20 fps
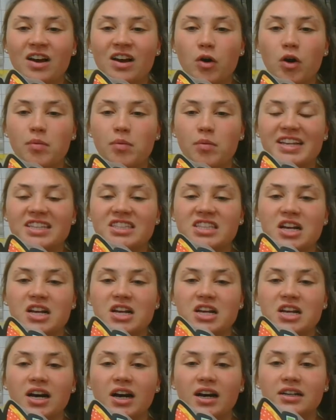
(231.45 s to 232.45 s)
What makes that
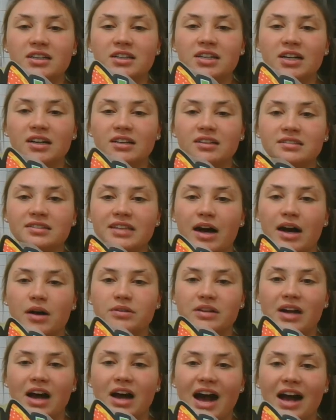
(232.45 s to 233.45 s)

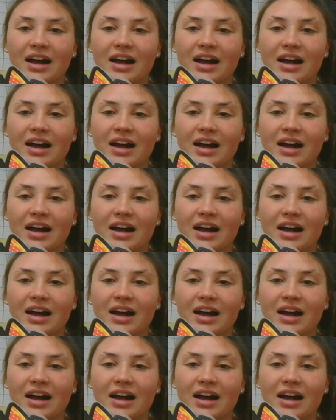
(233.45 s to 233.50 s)
sound?